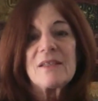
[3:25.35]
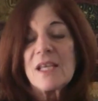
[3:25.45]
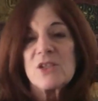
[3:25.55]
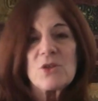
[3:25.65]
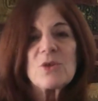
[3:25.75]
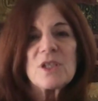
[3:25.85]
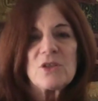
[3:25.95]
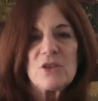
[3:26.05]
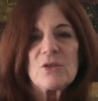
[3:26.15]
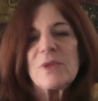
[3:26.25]
that you
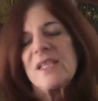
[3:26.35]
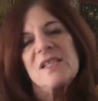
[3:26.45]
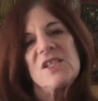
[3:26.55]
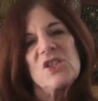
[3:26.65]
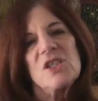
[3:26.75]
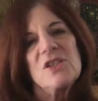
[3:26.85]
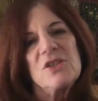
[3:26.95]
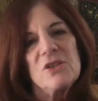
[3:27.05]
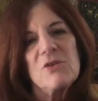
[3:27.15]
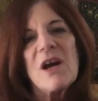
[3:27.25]
can do in addition to